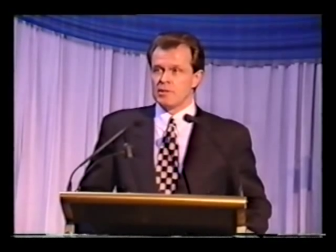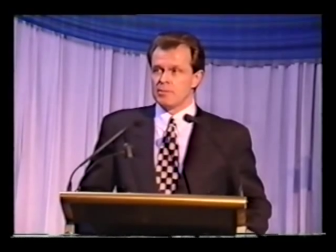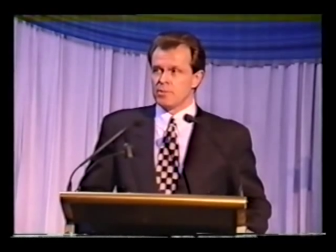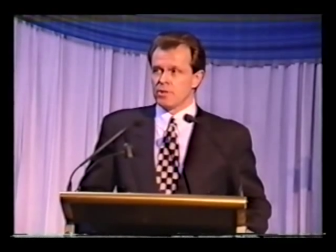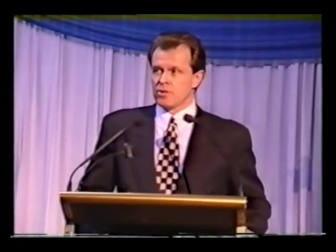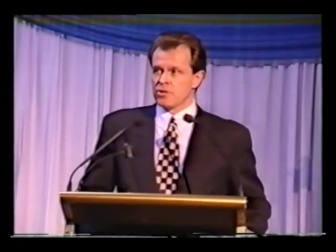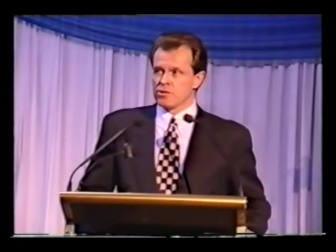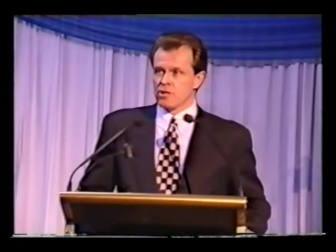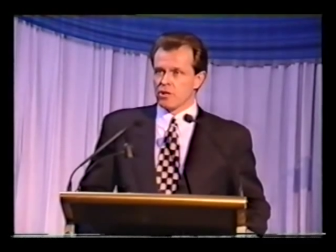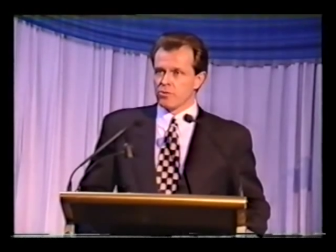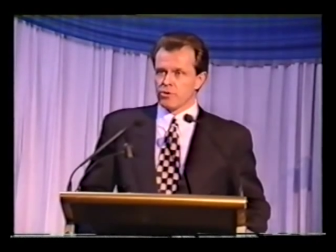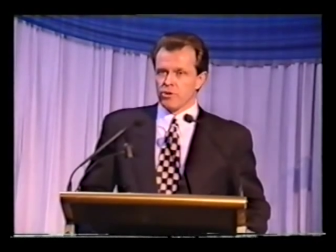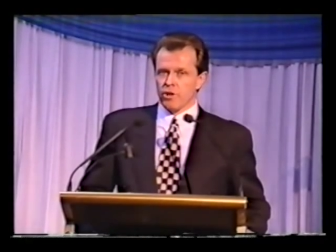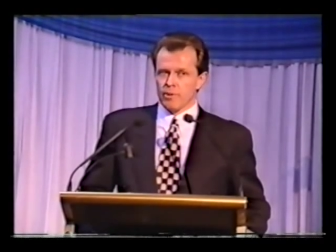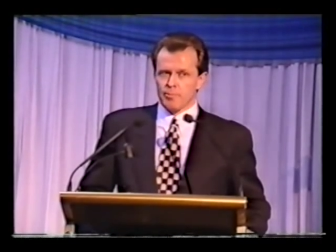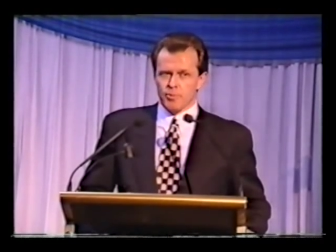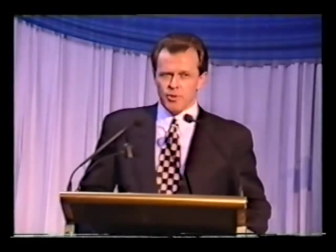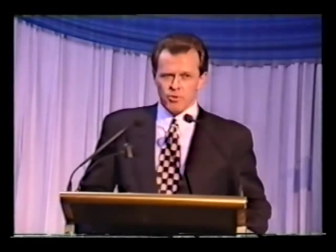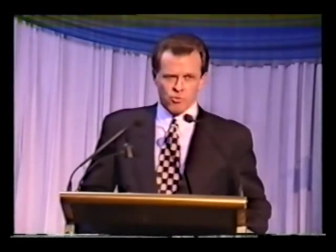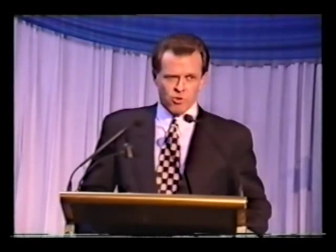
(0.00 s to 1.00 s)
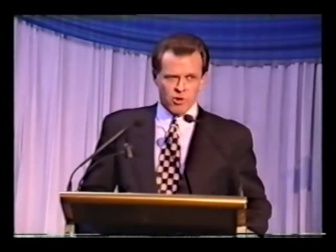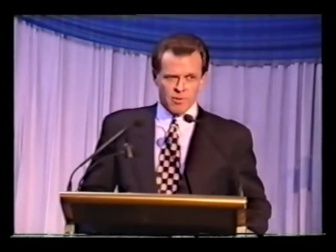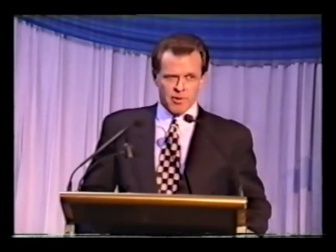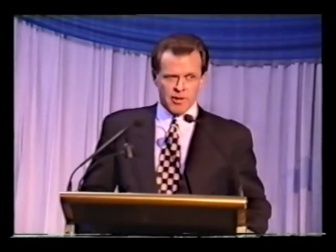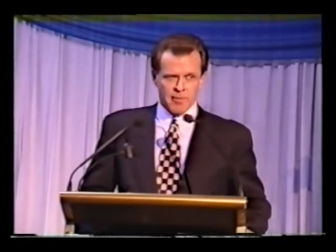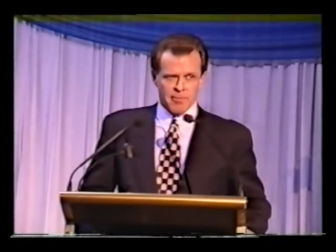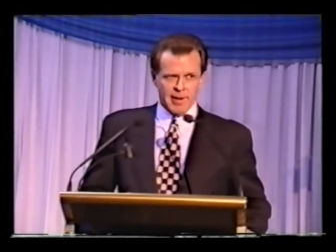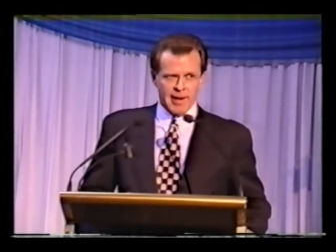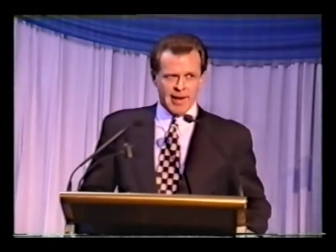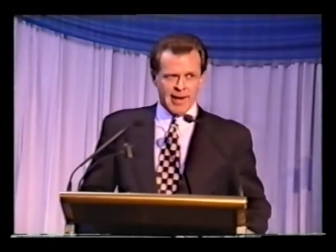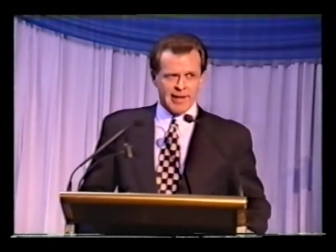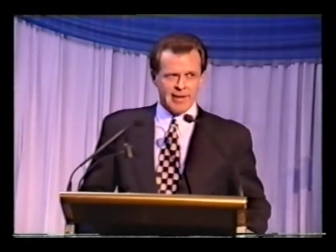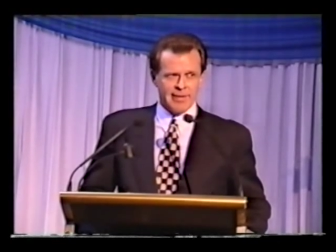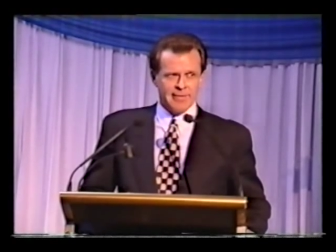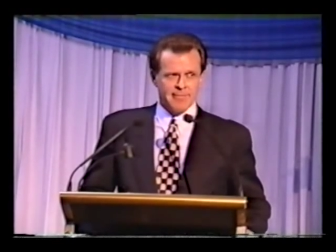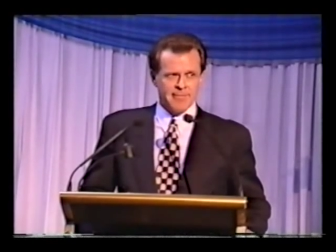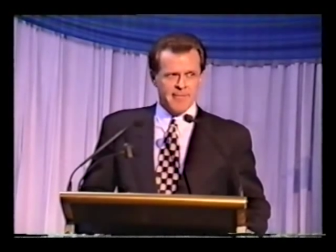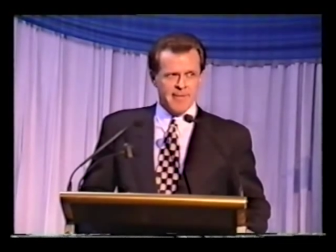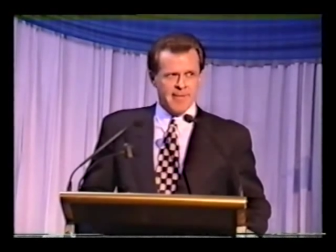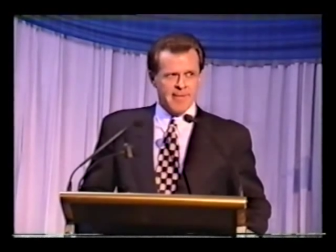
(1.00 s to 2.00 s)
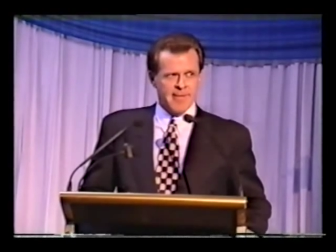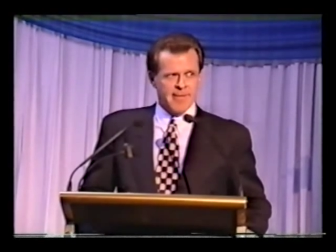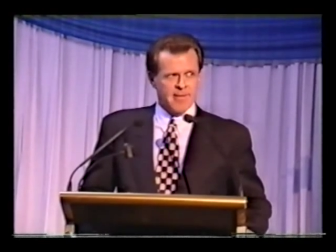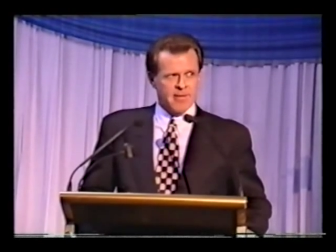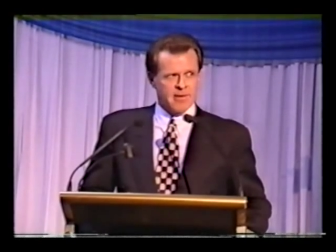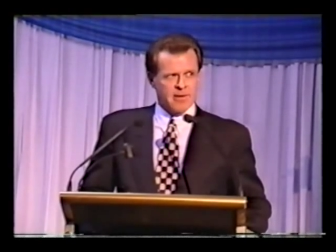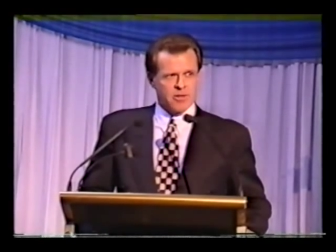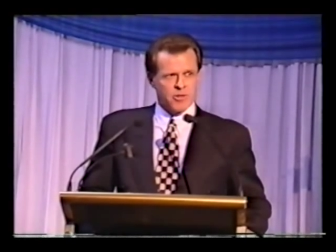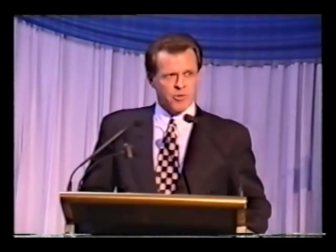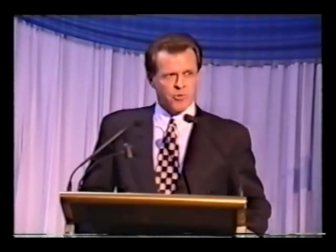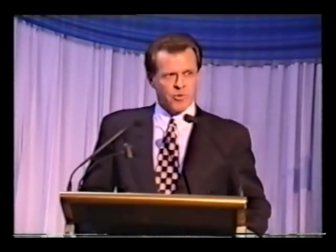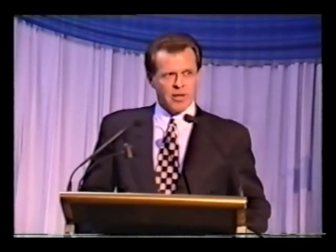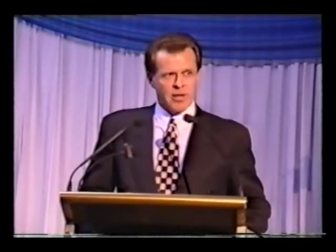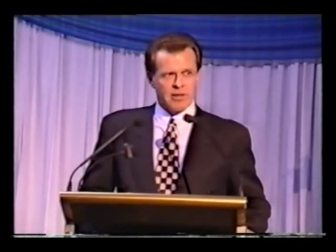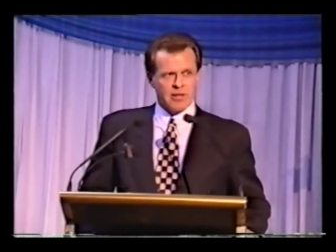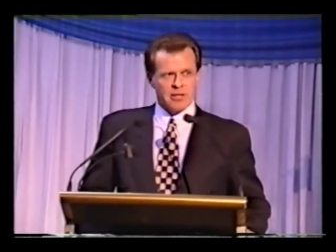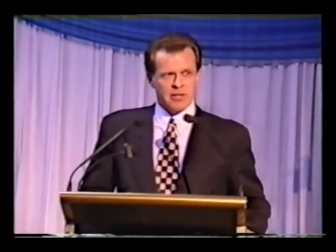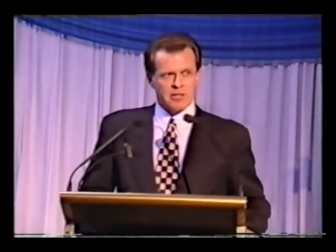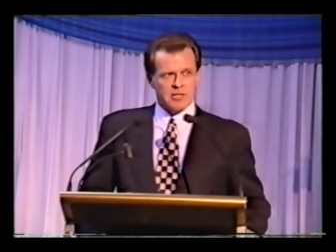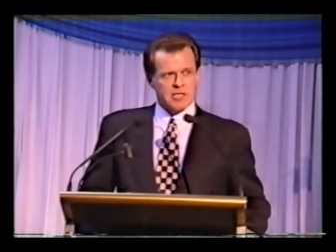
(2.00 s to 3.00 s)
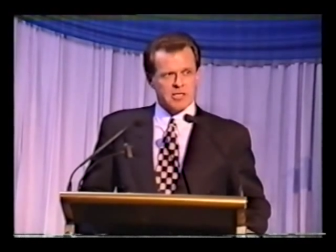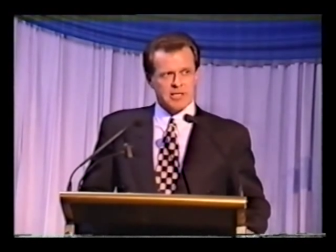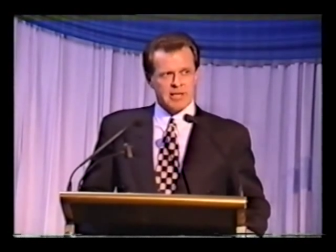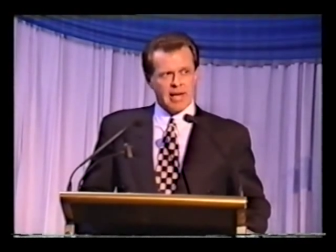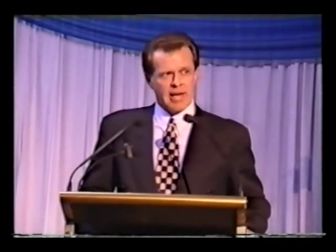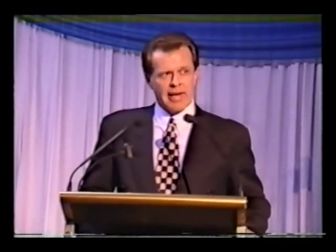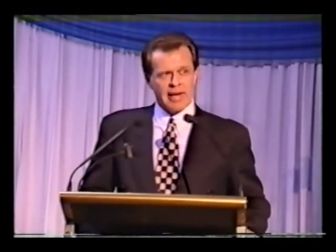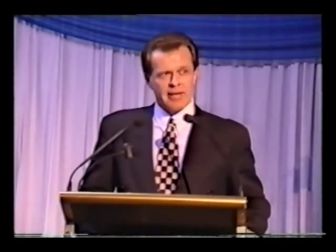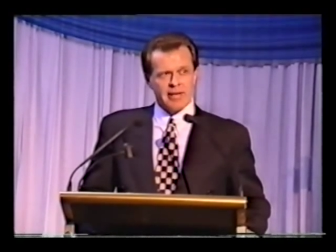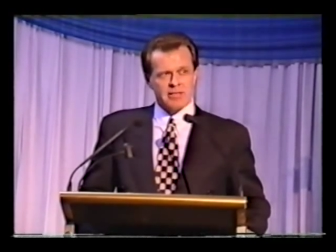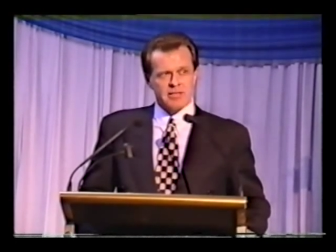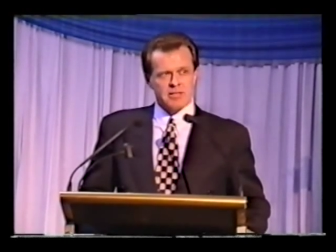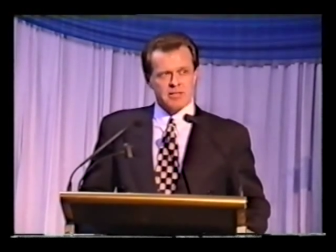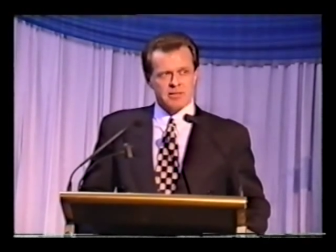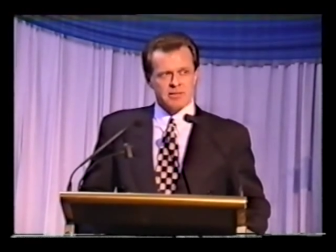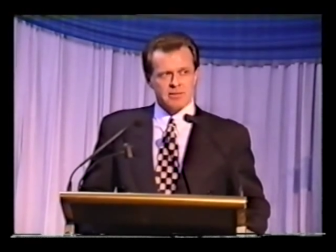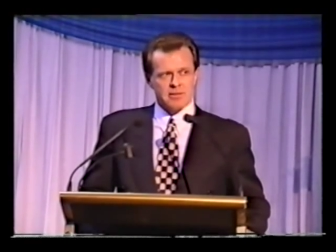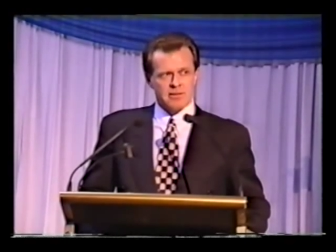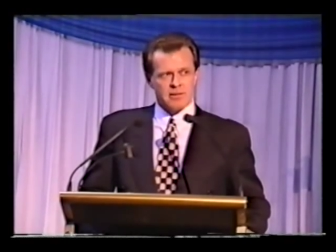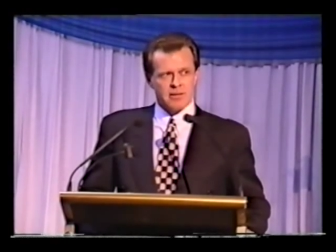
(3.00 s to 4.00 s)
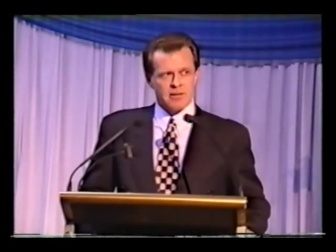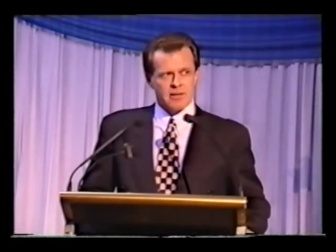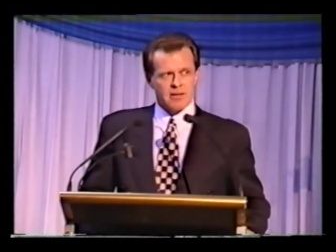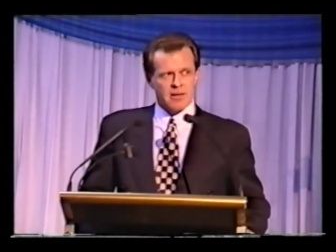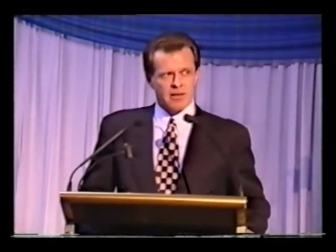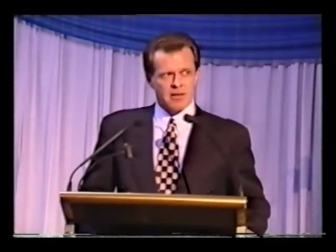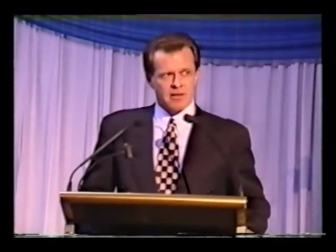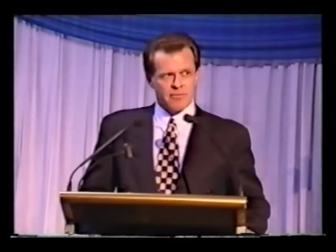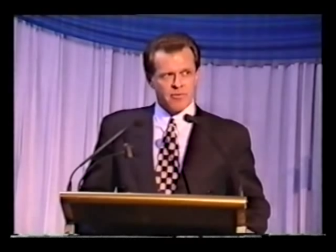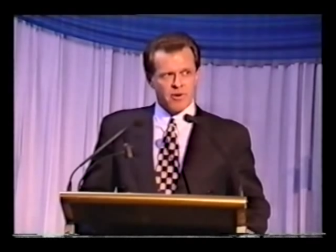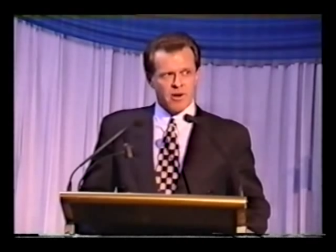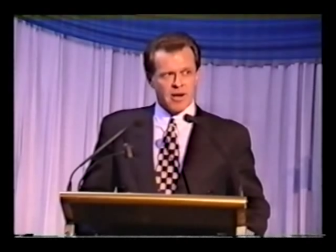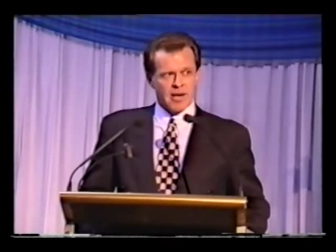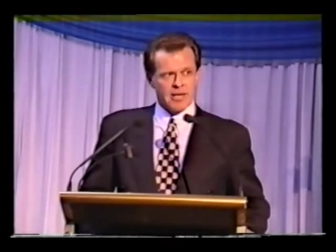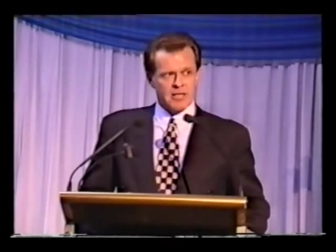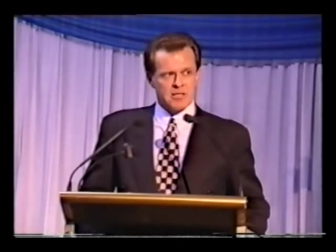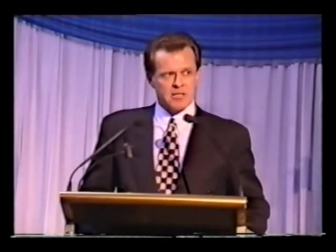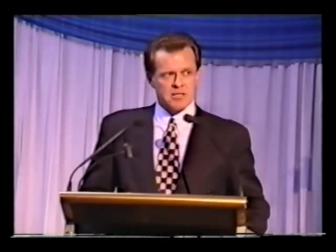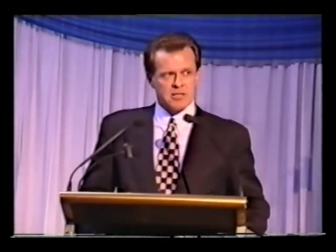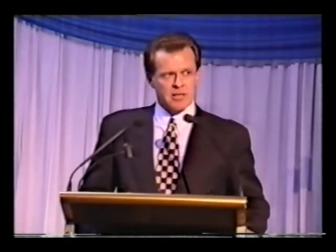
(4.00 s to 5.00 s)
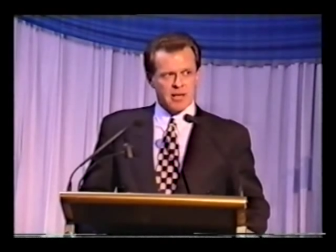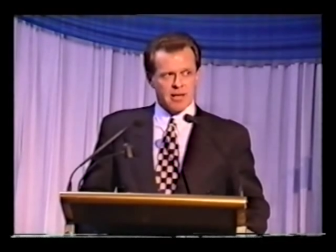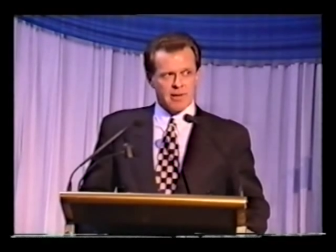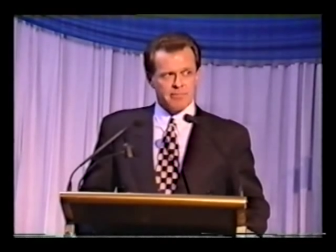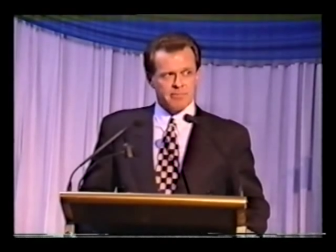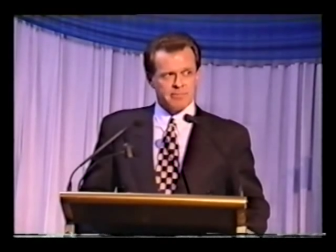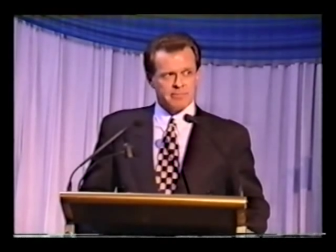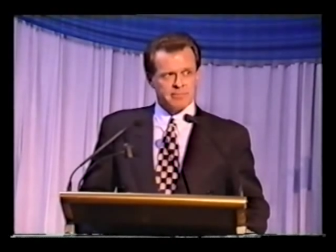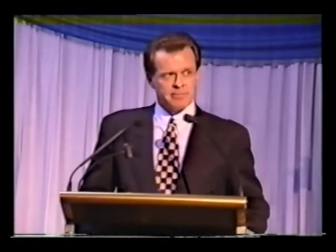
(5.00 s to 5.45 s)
because I would not be, want to be a party to anything that stands and divides this club.